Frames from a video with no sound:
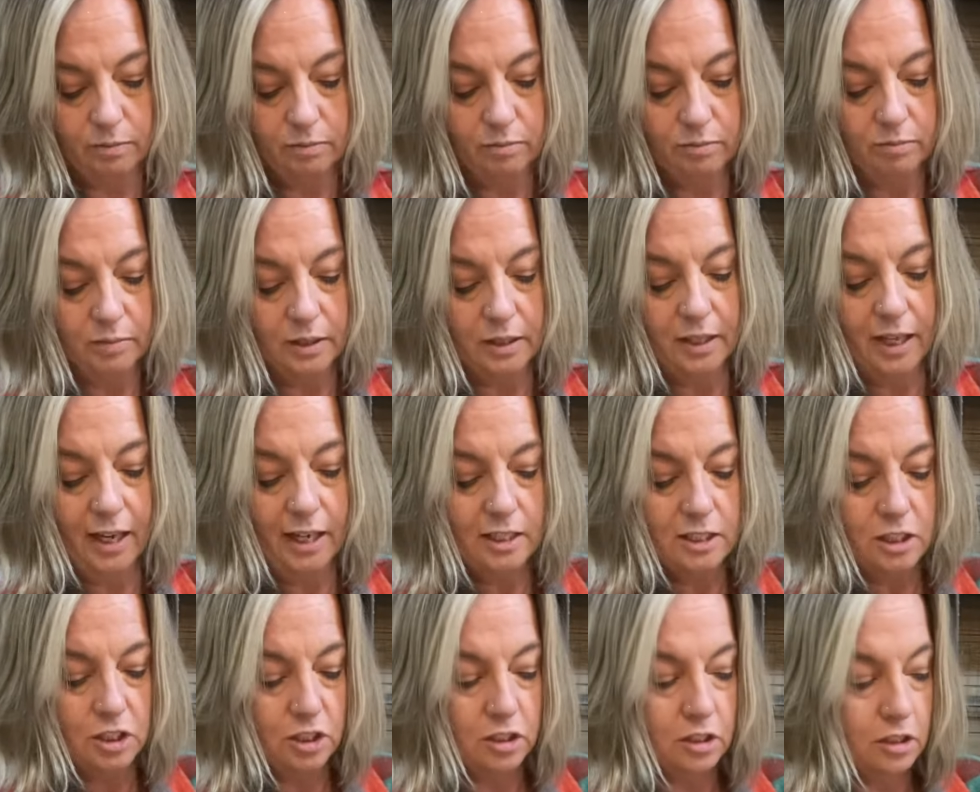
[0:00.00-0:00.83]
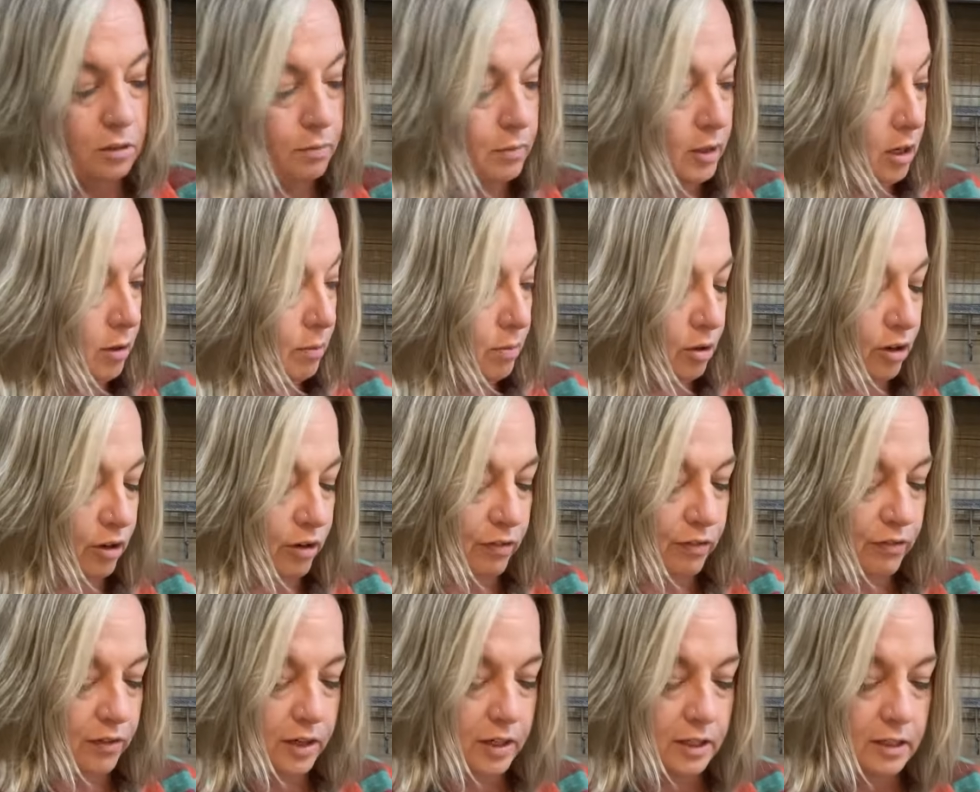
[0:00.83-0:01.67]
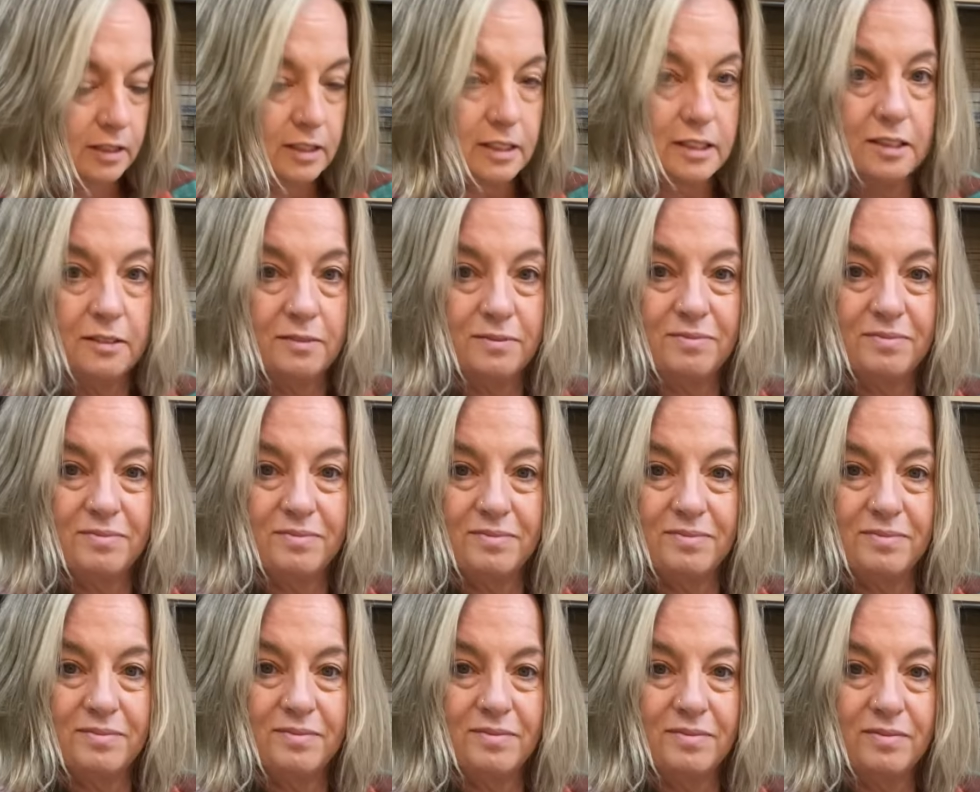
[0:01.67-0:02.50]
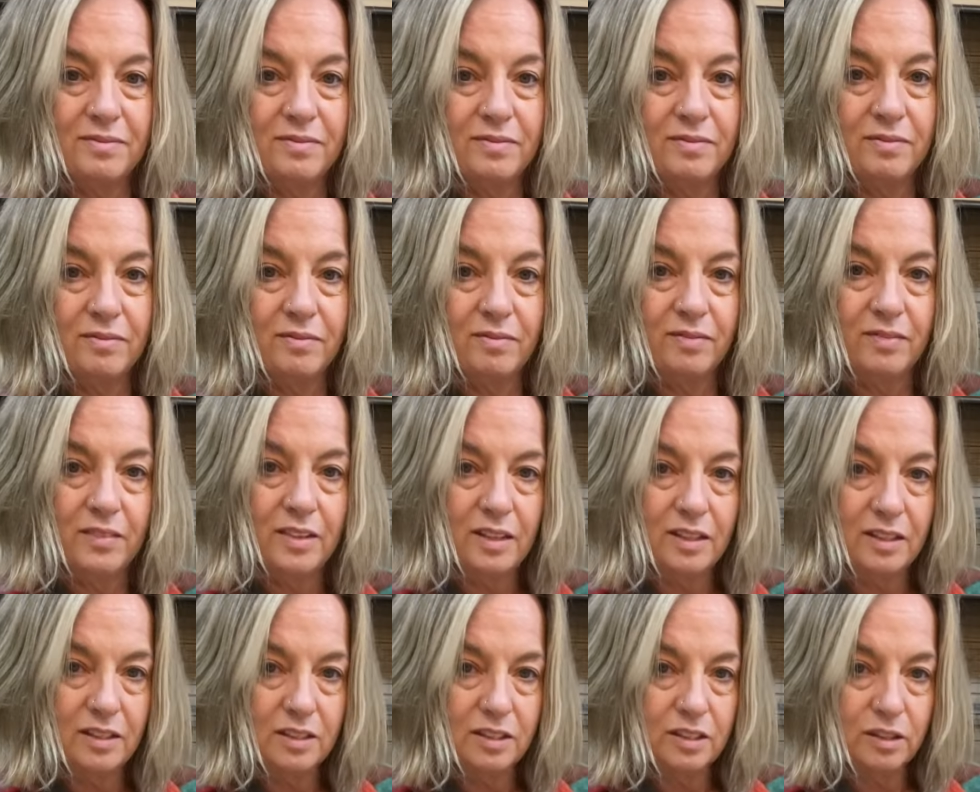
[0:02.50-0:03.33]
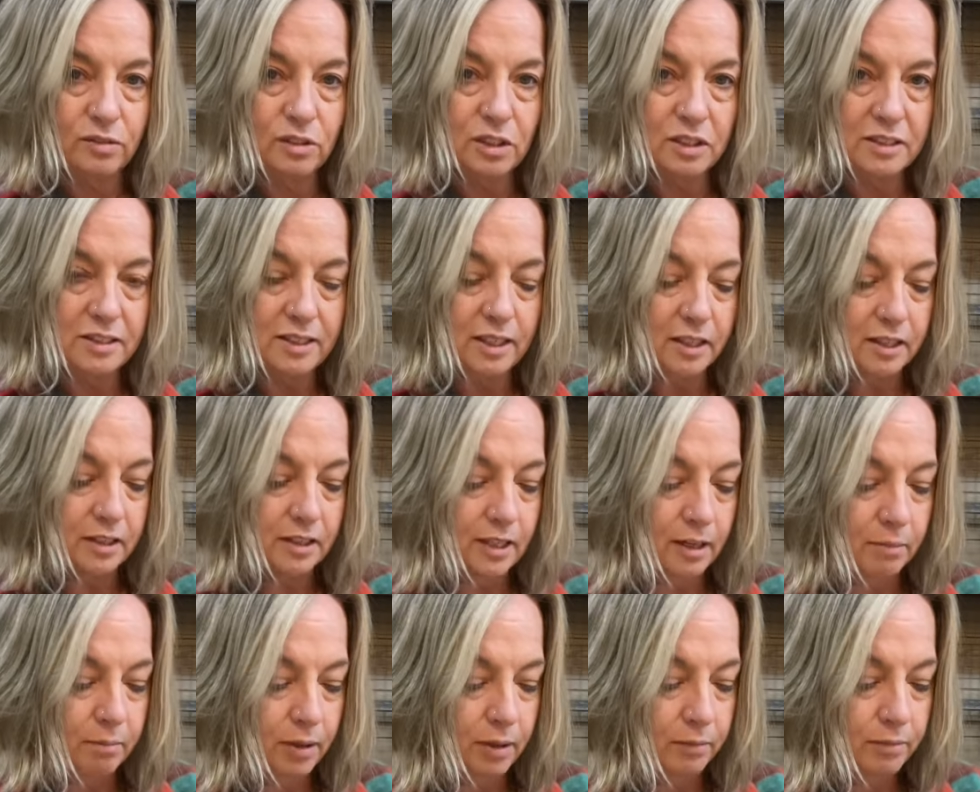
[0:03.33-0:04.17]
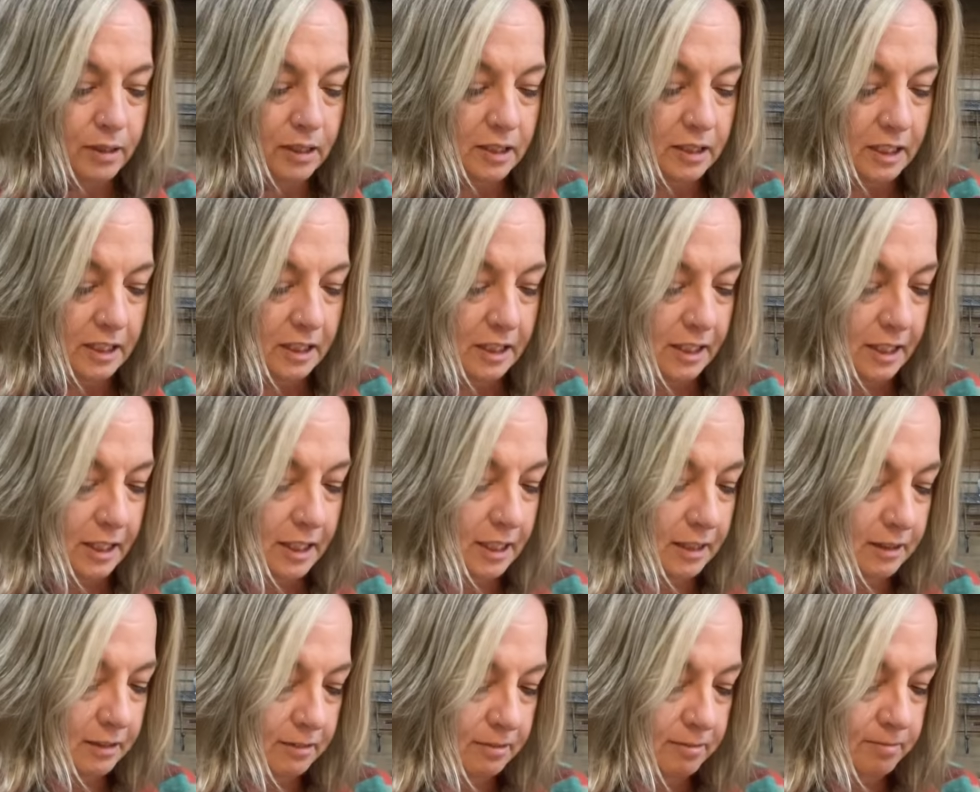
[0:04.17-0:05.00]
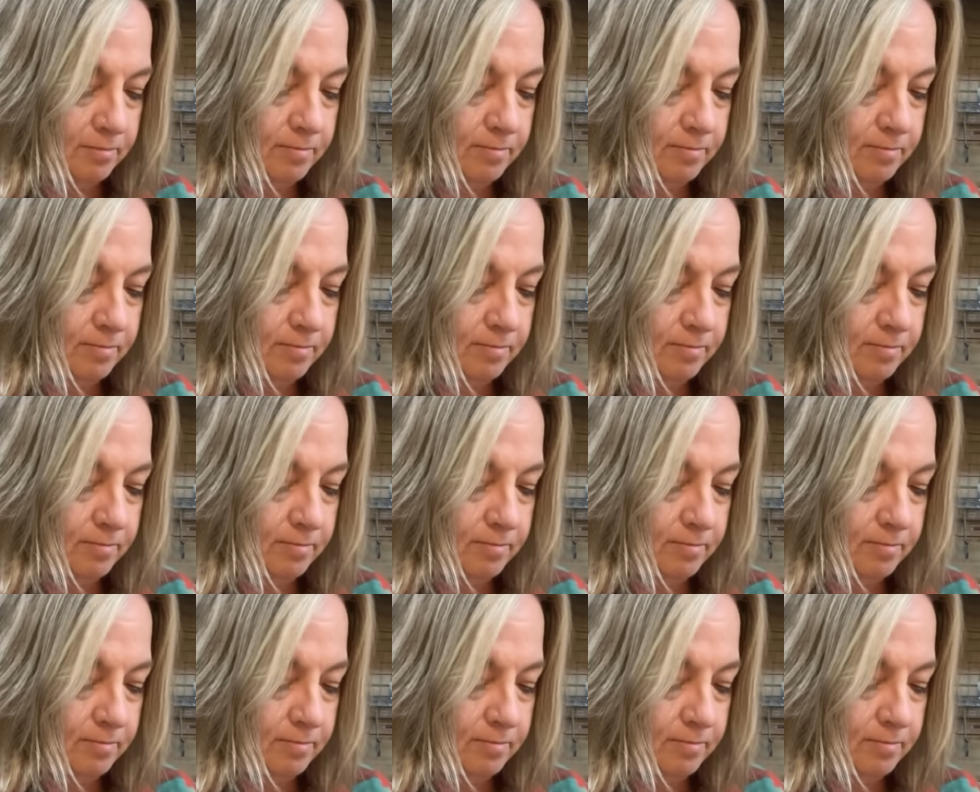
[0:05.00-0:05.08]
But that's just about perfect. So I'm just tucking that pumpkin in there.